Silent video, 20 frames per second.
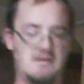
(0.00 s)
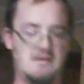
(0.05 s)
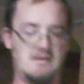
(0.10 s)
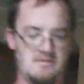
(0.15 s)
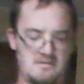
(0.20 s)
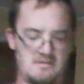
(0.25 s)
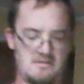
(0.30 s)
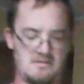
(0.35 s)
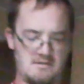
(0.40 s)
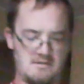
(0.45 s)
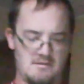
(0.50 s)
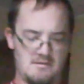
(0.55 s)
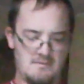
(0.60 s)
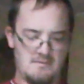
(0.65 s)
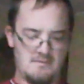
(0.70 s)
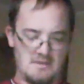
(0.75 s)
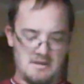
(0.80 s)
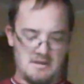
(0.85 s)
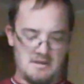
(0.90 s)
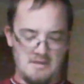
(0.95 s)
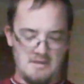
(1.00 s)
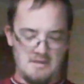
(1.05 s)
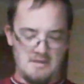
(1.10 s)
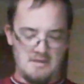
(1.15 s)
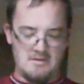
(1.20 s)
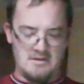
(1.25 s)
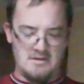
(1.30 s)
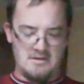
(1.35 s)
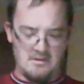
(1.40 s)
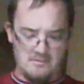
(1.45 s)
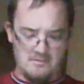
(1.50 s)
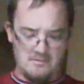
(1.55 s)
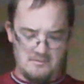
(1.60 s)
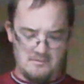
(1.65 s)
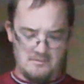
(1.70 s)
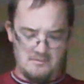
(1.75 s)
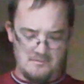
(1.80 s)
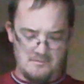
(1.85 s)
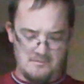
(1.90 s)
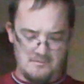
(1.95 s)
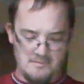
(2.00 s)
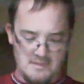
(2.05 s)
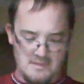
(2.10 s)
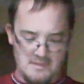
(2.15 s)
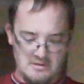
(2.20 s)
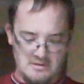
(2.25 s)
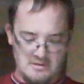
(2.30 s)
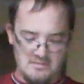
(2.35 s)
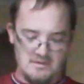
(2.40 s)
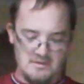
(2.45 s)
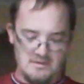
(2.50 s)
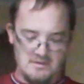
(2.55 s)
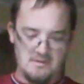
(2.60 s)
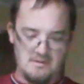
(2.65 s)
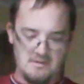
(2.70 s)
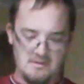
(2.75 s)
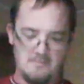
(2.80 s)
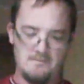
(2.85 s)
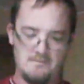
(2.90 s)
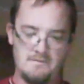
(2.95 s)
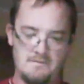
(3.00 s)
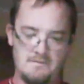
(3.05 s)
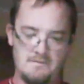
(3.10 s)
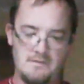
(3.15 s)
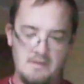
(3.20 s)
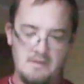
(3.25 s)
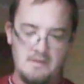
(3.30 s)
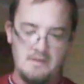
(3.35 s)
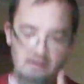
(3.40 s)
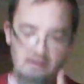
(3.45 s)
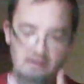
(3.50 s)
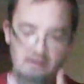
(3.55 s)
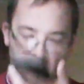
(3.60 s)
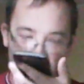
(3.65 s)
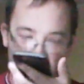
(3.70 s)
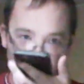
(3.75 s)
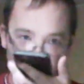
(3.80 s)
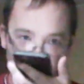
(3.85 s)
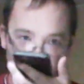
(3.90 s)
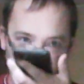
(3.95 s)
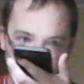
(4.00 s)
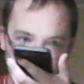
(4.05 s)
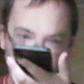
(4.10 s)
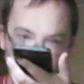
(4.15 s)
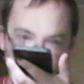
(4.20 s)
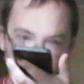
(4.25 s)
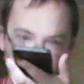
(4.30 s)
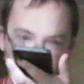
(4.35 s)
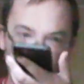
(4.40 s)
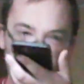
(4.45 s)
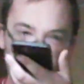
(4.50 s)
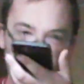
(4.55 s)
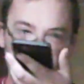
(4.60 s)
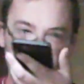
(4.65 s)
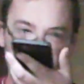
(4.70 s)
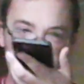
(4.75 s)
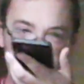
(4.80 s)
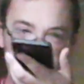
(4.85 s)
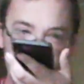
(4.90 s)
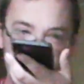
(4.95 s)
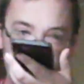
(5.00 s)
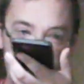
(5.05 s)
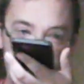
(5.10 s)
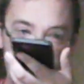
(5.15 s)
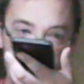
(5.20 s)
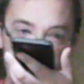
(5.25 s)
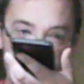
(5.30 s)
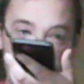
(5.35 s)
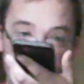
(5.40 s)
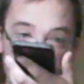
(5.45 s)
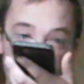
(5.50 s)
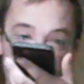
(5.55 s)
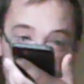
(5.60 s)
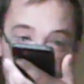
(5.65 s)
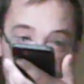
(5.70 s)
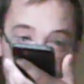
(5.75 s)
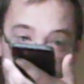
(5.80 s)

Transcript: I want to know. I just want to know. 61 divided by 134.